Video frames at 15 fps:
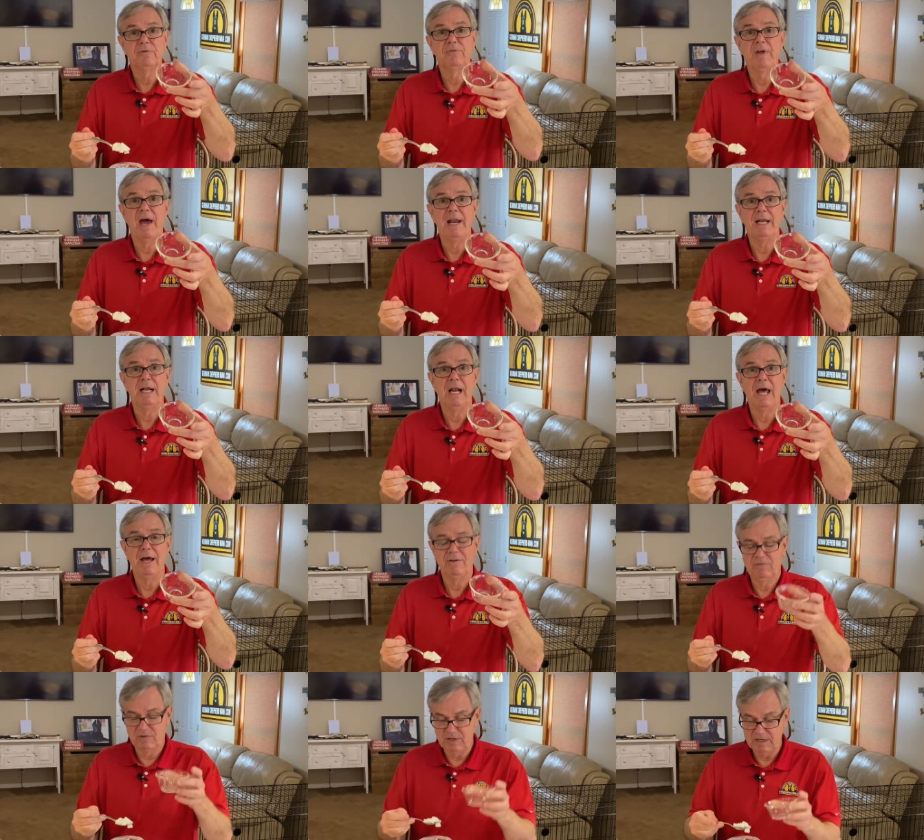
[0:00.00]
tiny
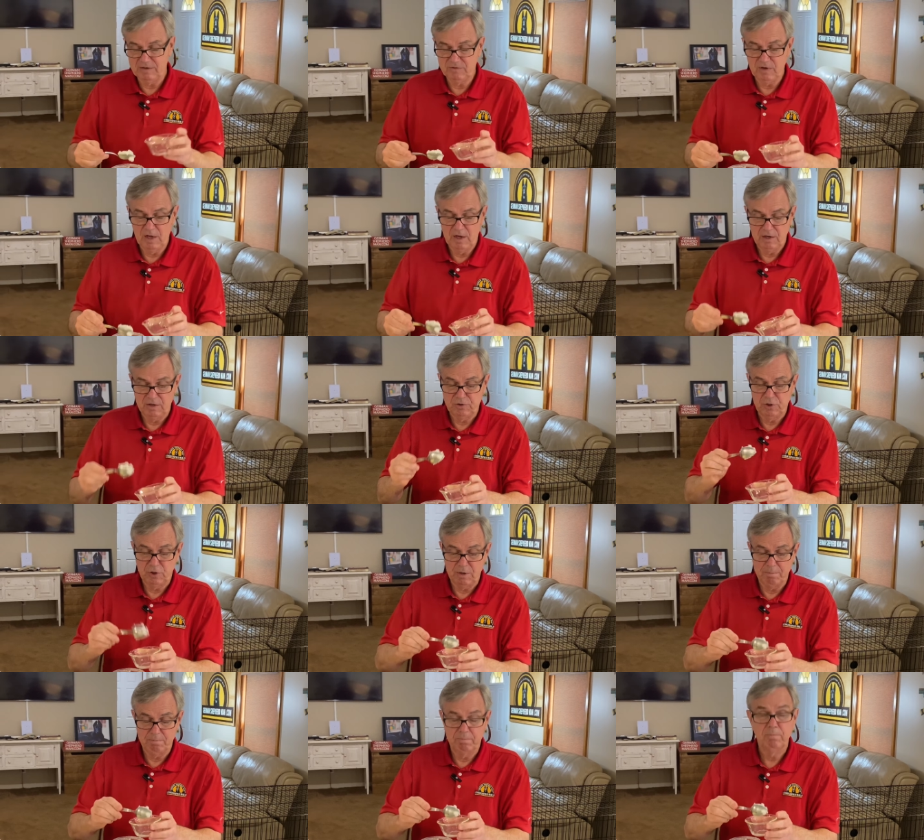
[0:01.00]
glass things that you
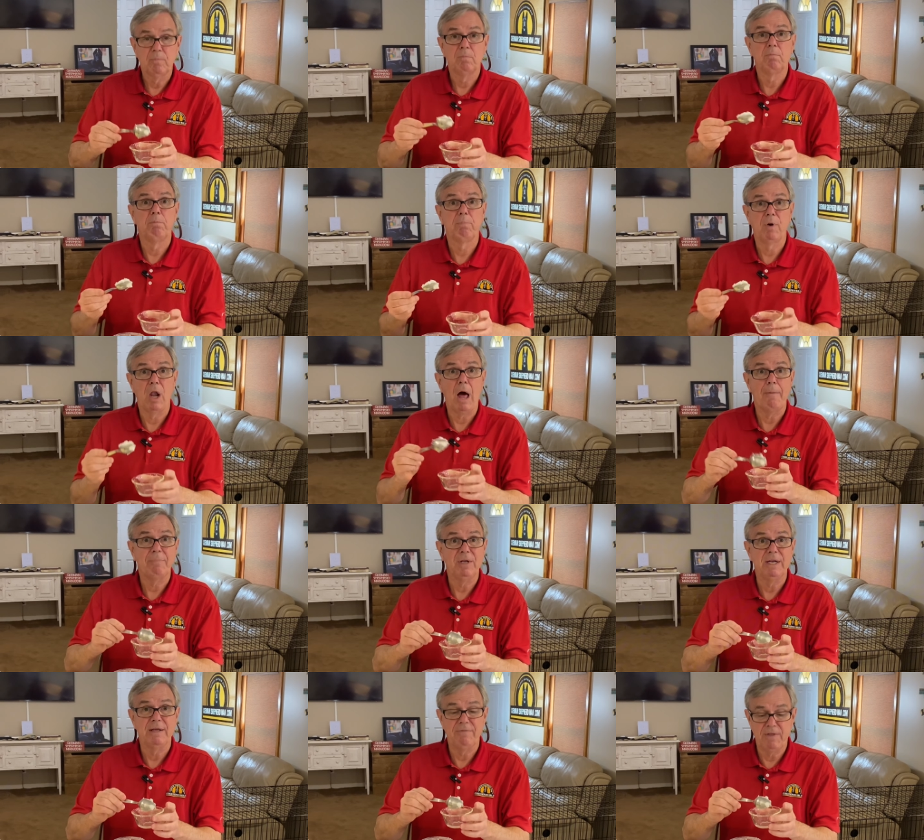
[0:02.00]
can plop
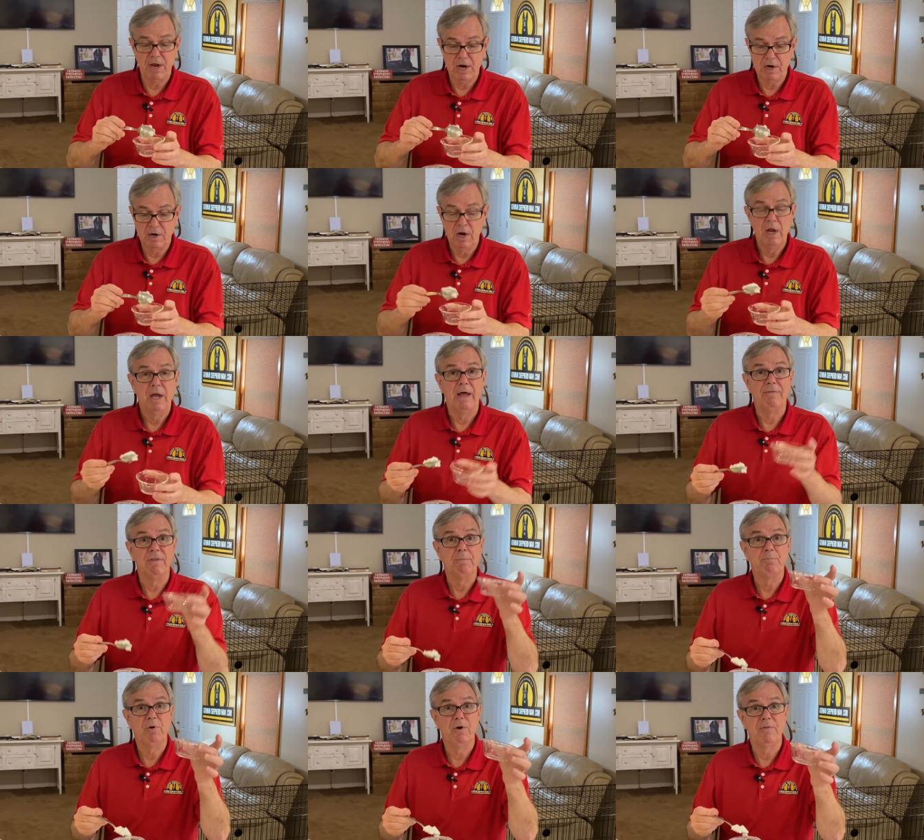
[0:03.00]
it in there and
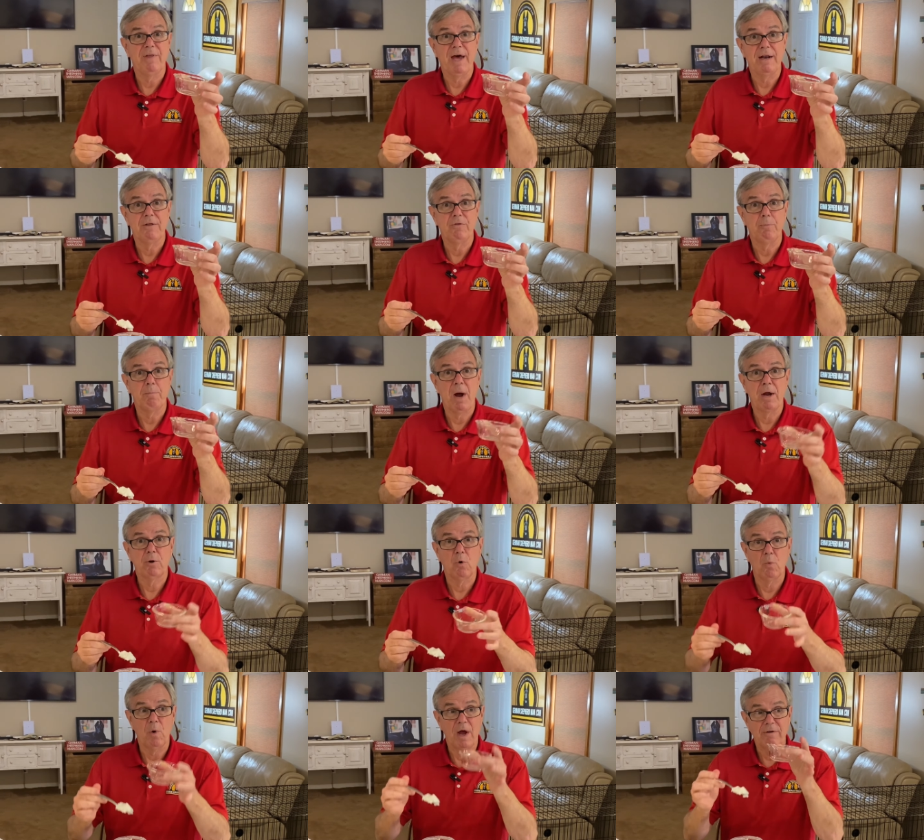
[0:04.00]
then put that in the
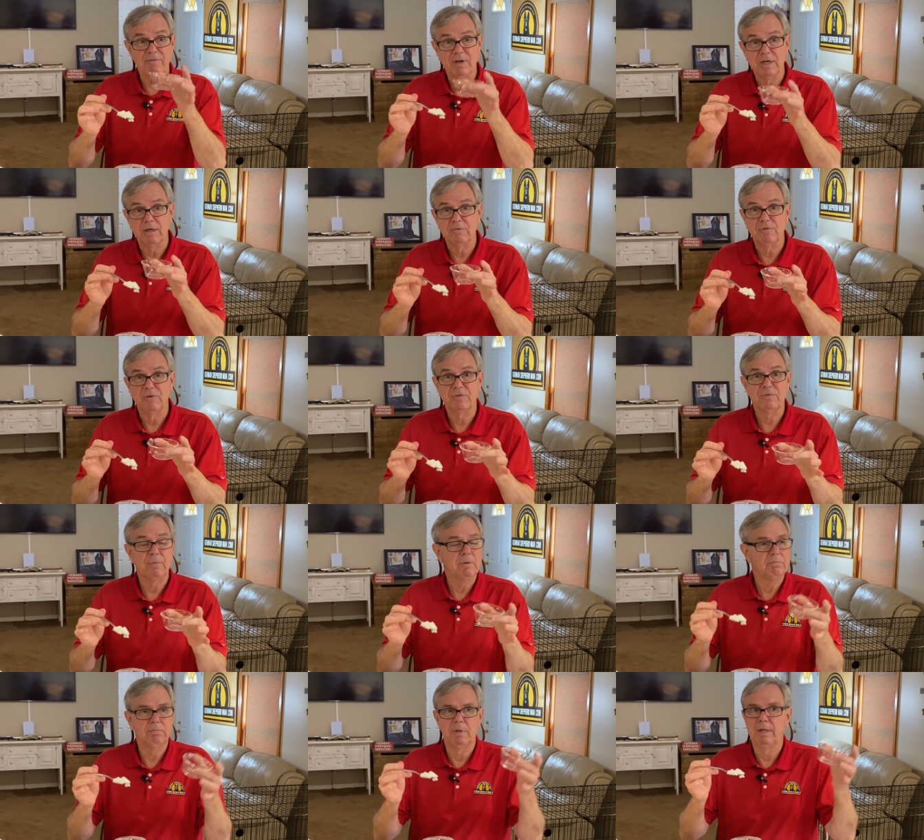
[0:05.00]
microwave and it'll just
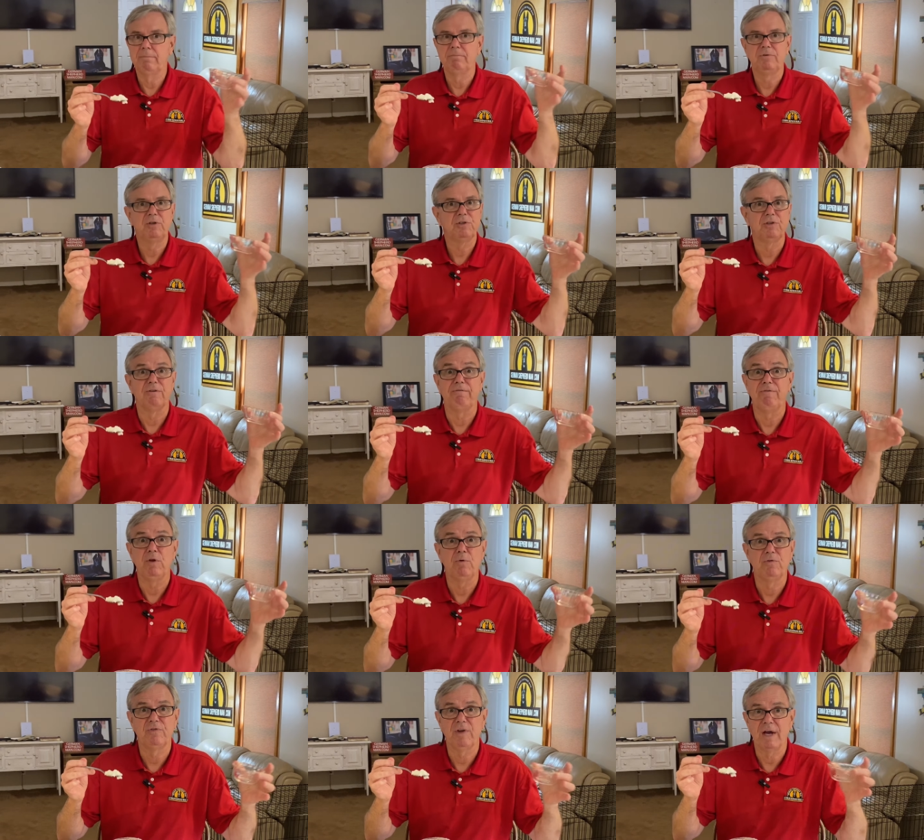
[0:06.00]
in just a
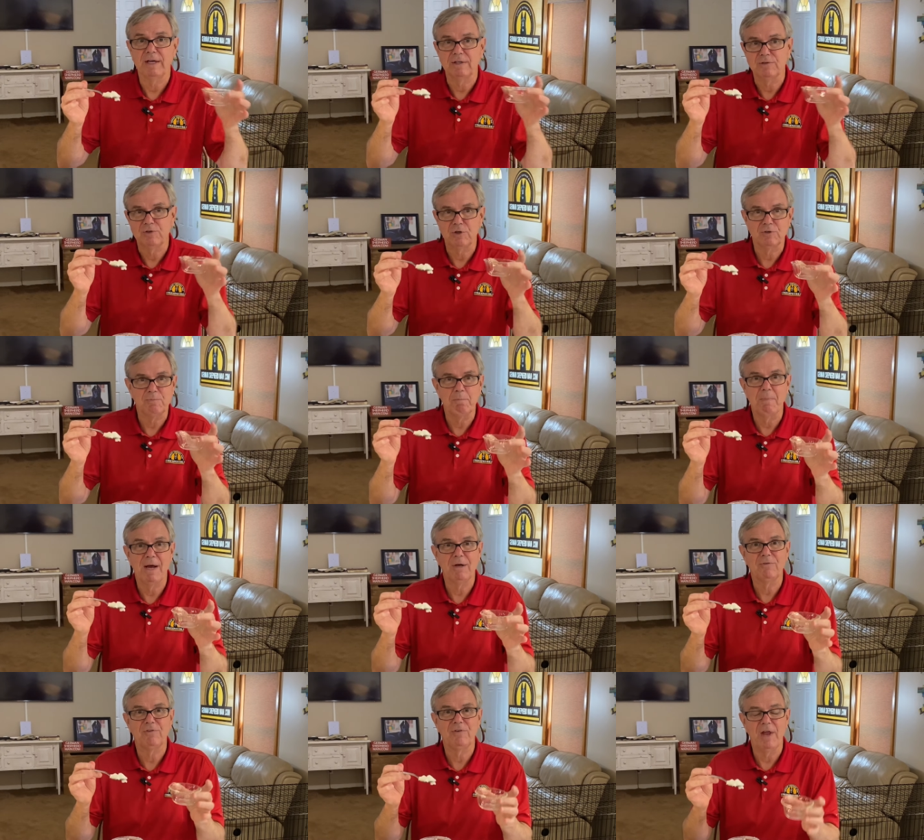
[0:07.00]
few seconds just
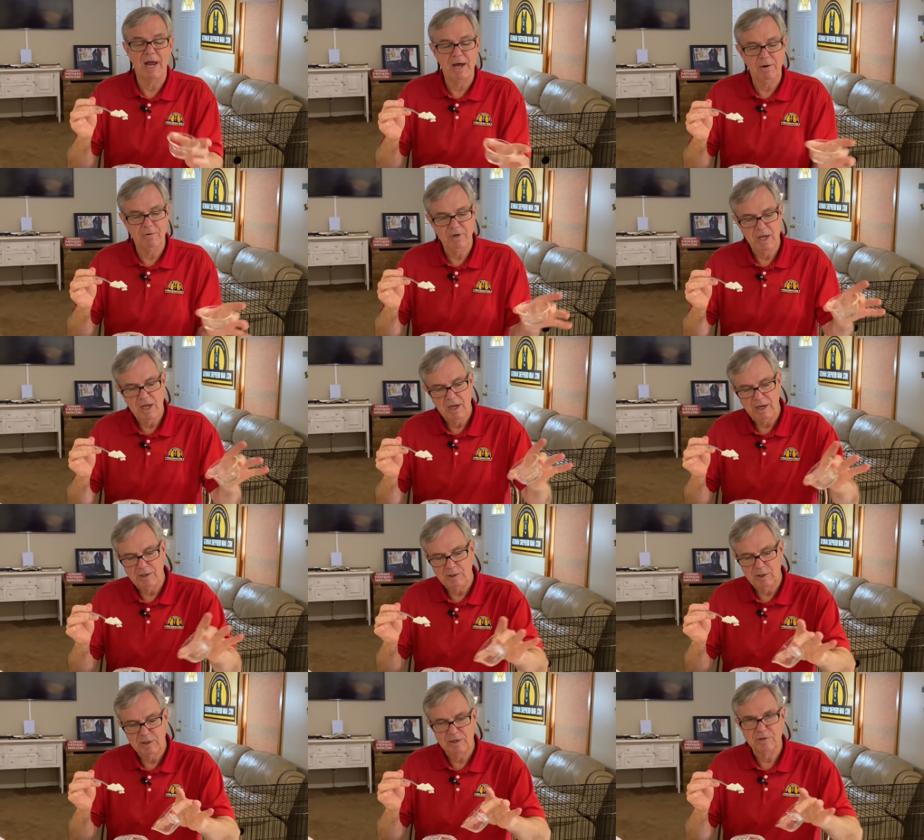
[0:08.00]
melts down
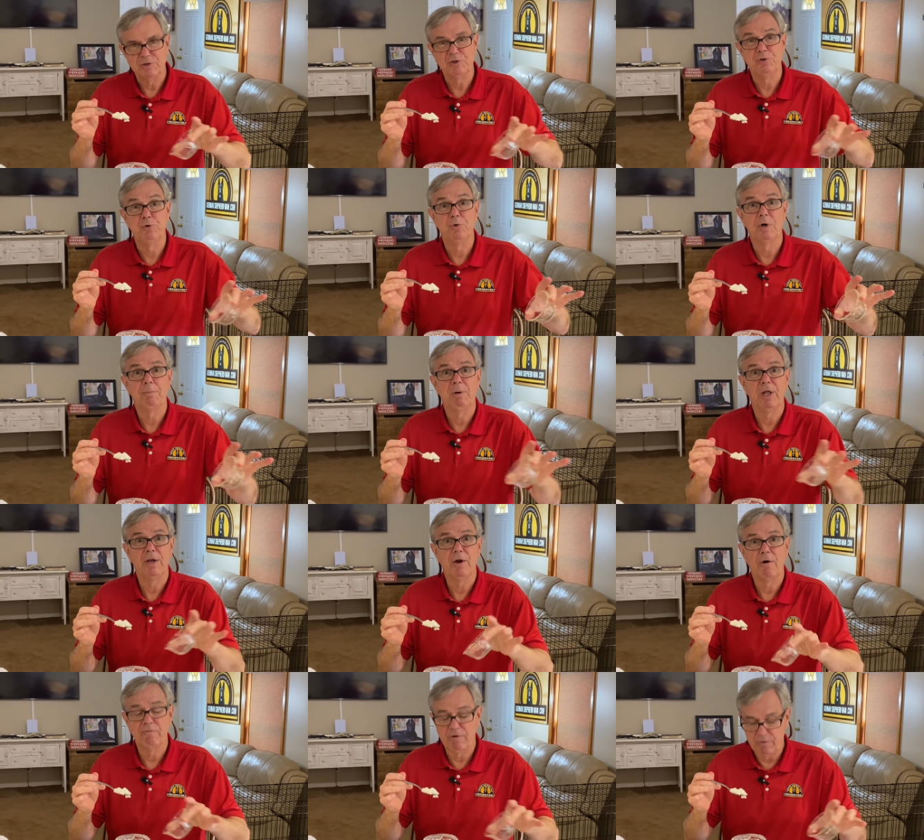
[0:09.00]
and you can just dribble it
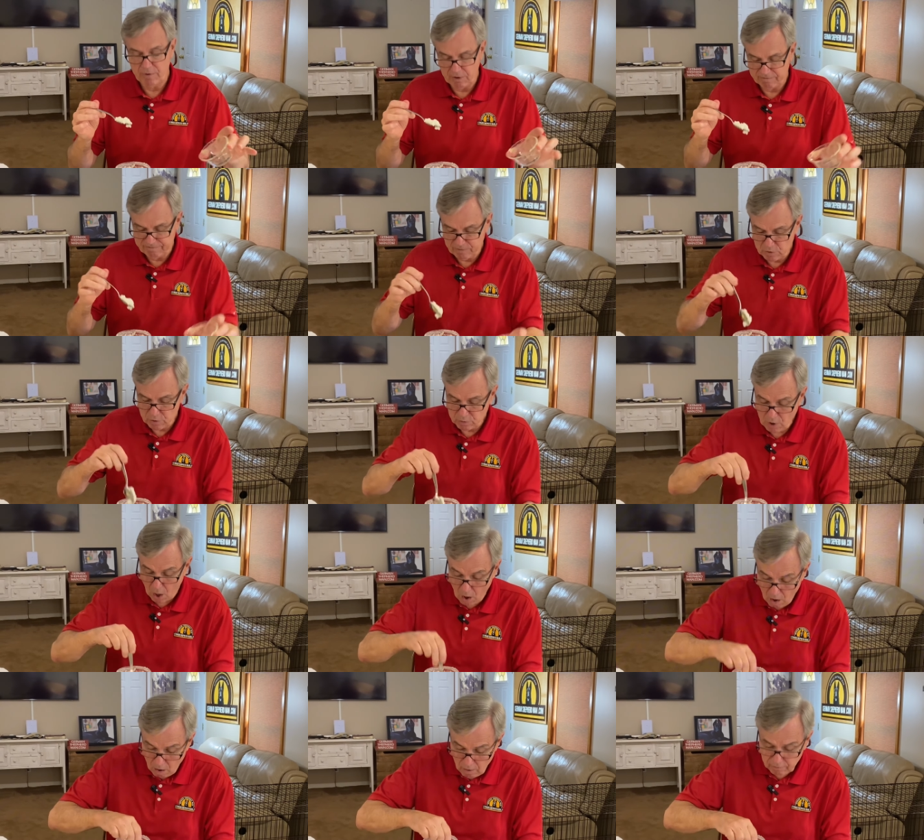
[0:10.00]
over their food
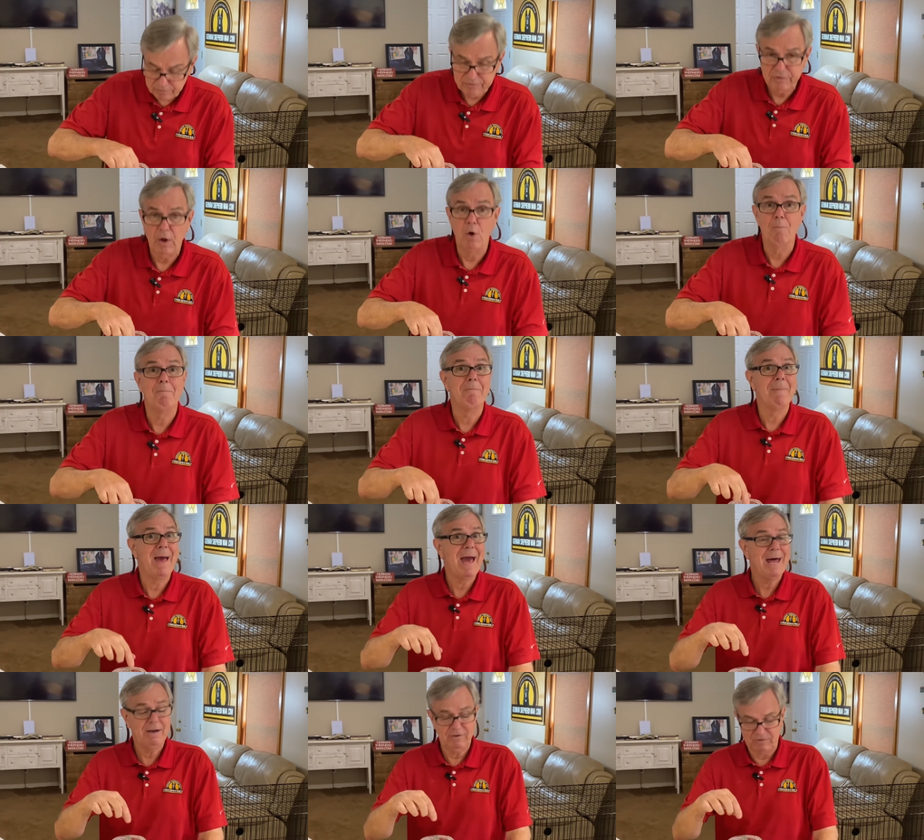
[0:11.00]
also
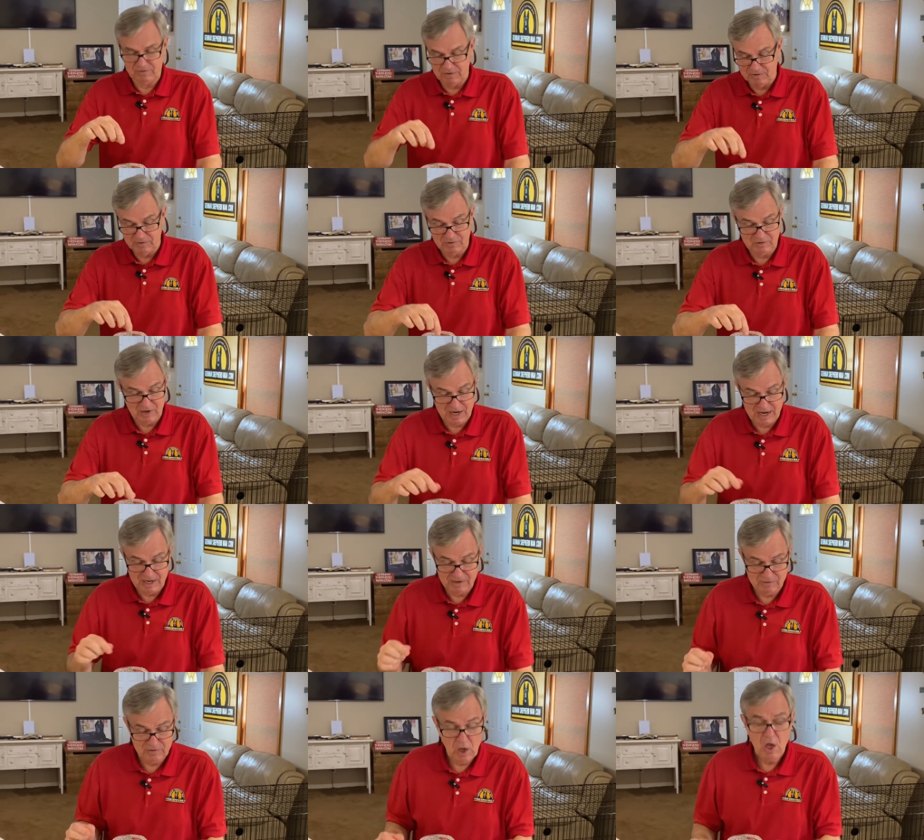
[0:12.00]
madison
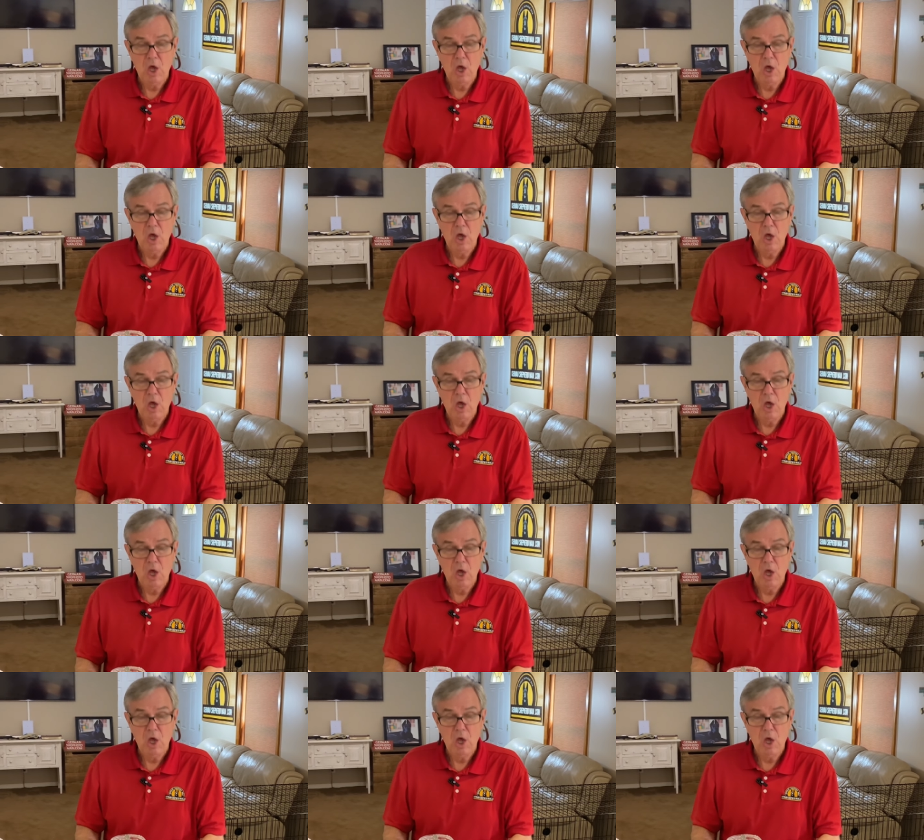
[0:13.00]
says